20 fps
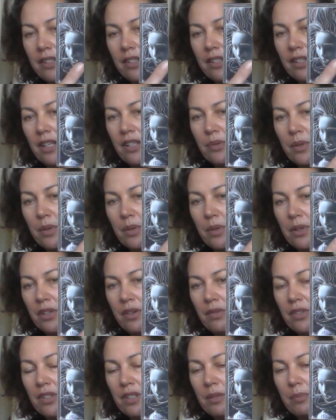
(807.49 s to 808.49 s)
So that's what sort
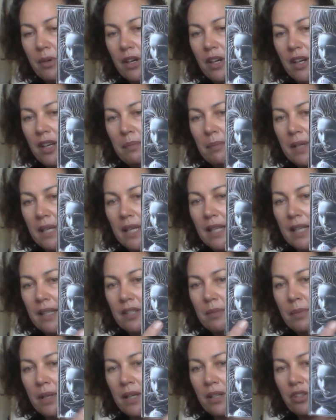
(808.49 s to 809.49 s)
of inspired me. And
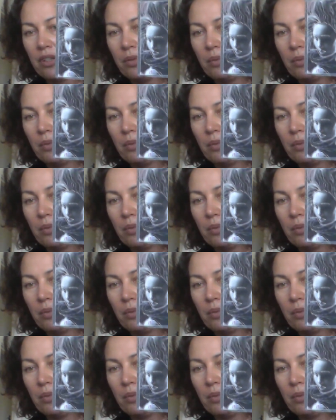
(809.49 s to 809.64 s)
this picture